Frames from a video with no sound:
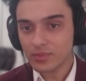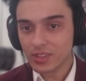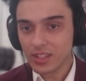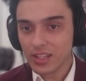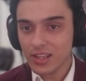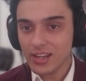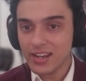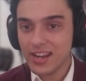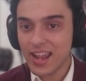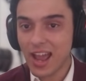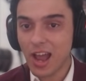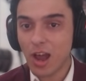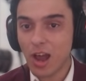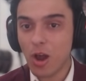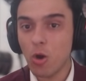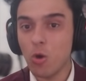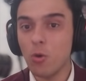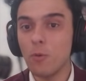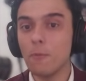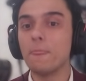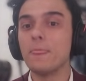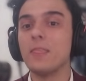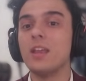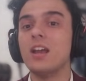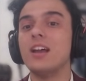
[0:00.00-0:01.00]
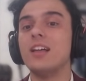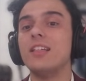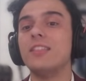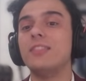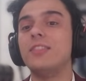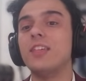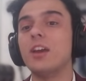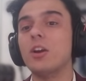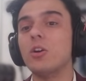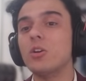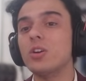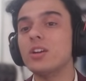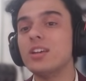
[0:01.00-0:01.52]
Now,
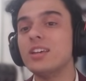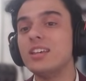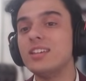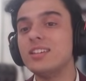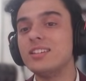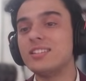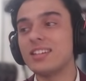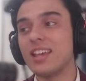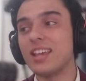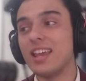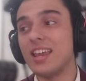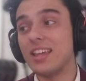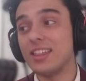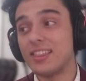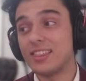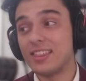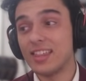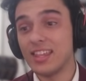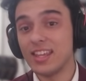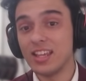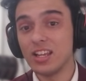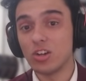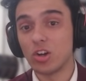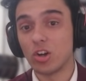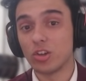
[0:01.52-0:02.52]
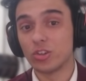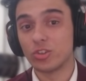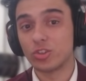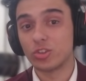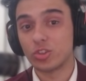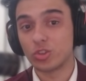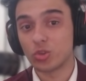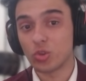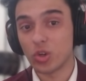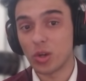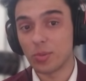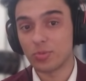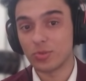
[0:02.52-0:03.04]
there is a thing called
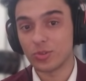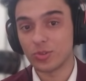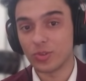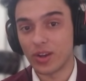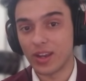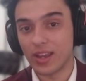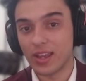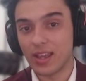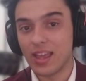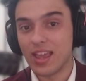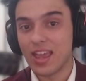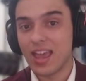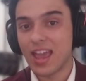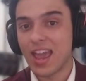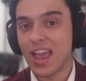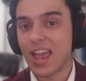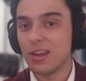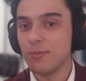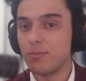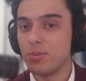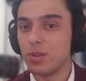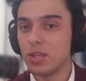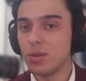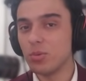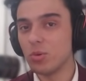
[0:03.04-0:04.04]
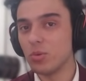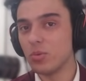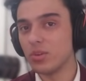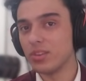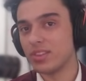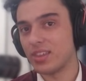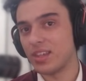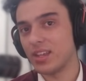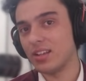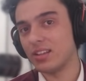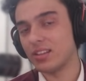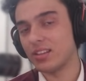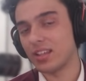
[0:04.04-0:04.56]
scripts, right? And people would
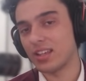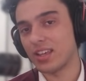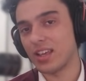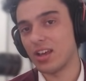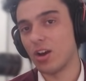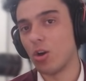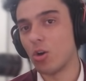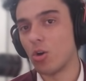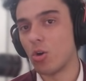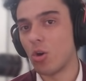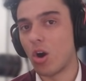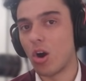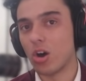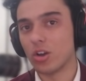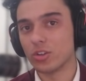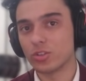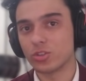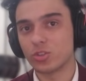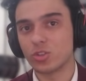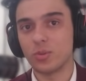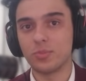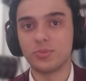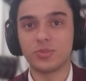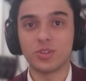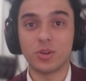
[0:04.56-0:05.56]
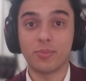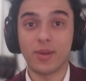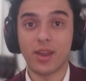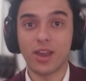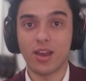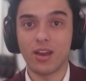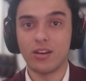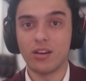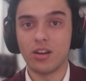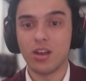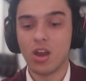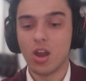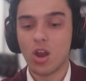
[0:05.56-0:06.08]
think, like, oh, all scripts are
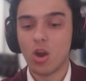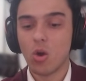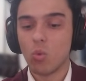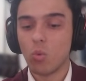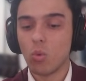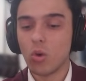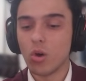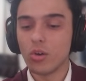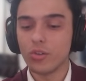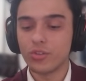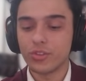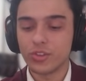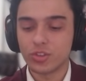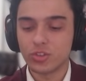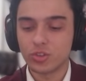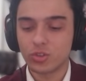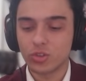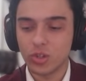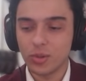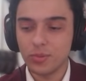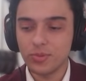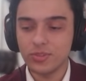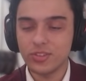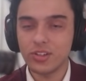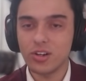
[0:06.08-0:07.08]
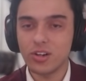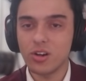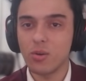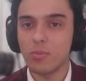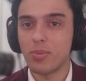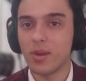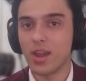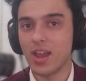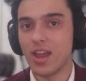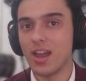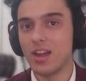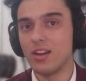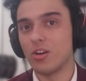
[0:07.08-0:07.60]
banned. Well, the scripts that are
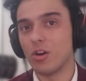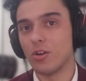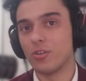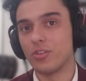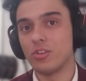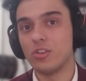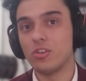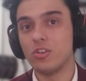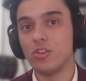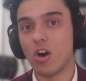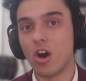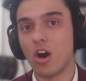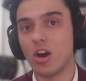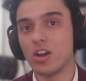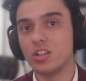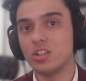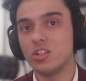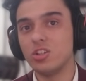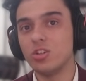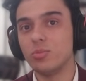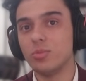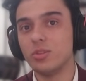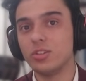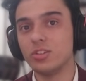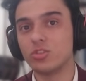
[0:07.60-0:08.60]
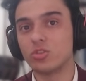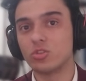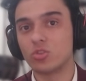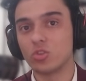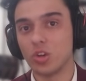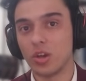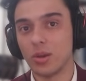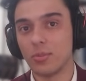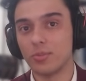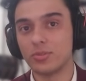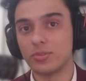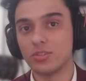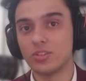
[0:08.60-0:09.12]
banned are the non-human
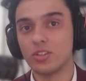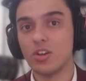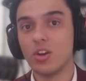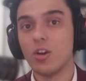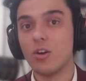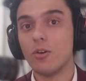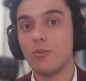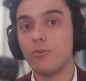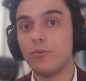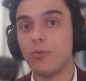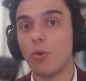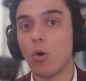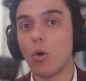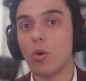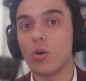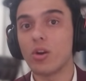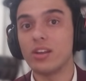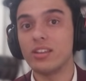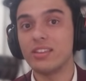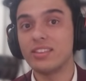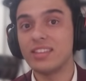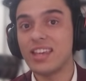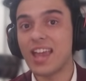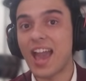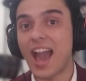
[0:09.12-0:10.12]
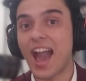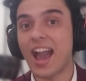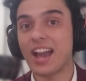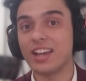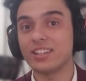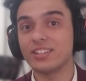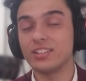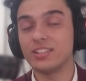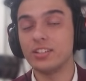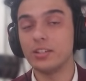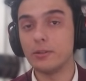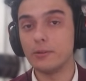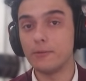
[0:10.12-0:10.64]
scripts for the
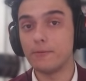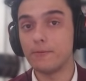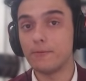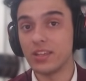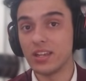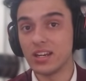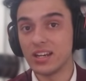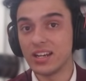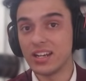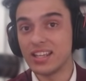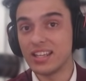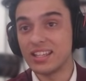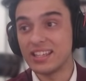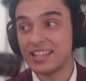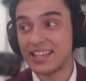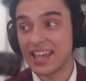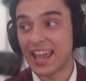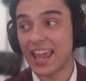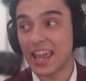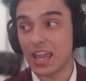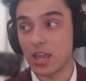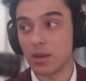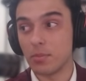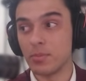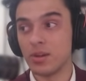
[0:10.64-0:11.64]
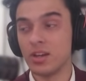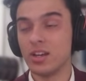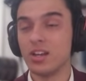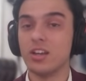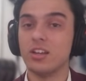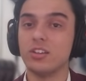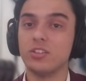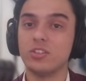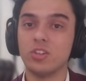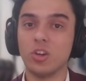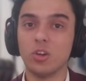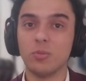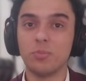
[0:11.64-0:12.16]
Axie Infinity game.
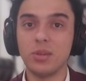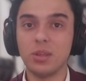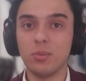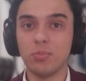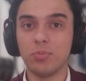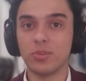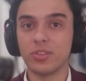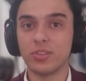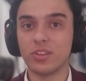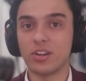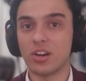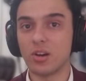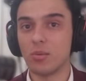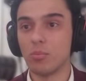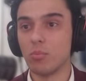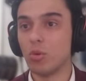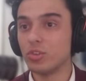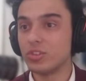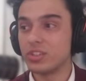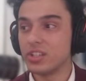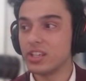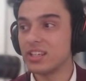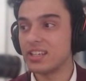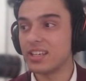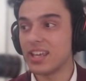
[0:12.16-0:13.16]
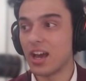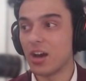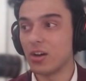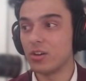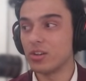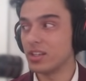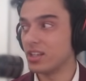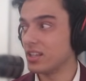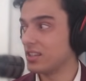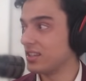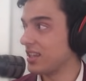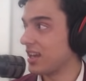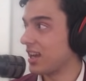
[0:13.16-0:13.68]
So people that are
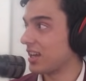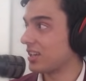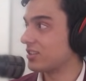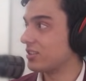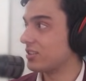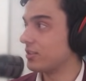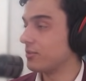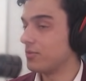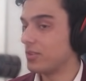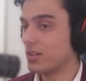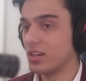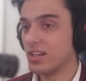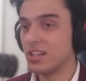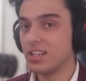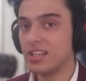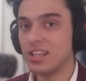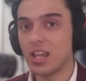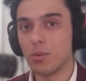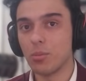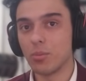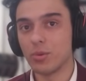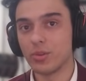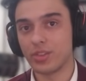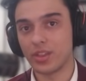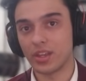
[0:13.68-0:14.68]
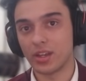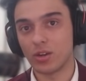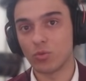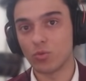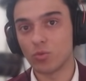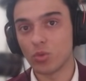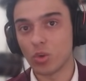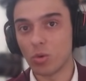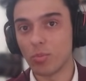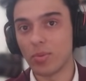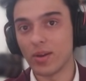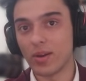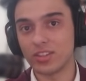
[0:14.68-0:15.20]
multi-accounting in the Axie Infinity game with like
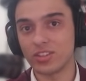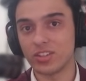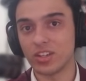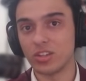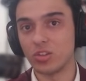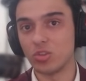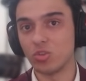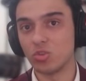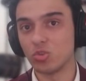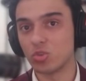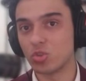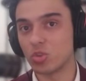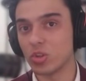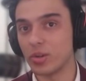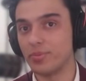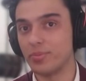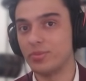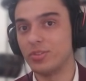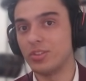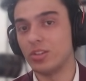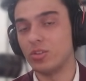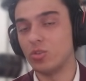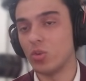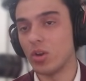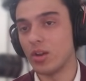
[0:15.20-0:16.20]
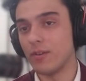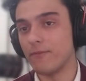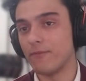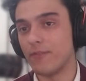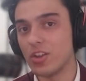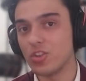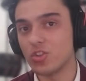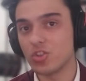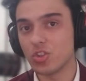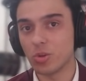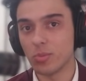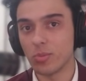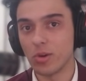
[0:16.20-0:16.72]
robots that do scripts to do
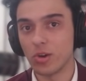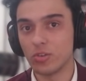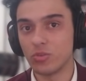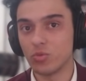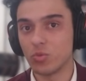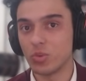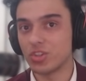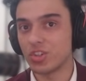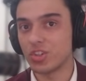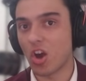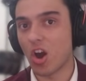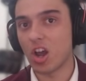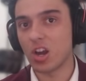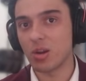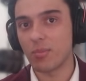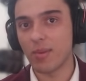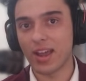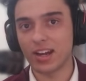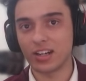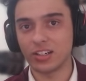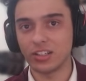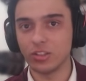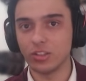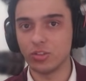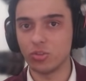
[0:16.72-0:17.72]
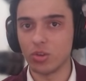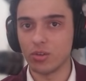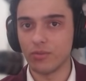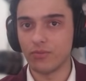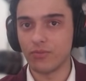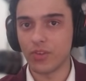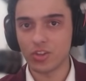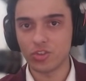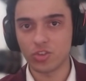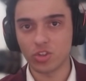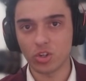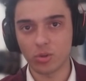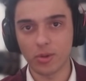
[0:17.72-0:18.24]
adventure mode, which automatically do
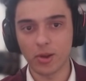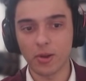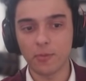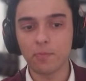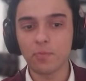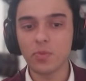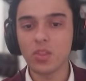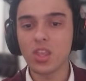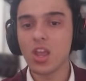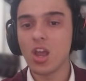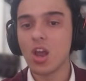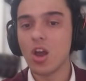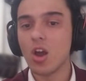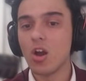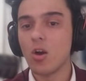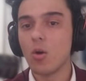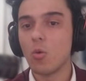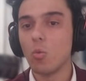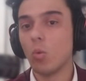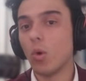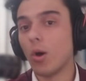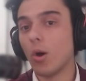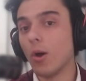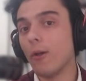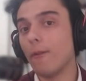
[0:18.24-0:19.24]
adventure mode, well,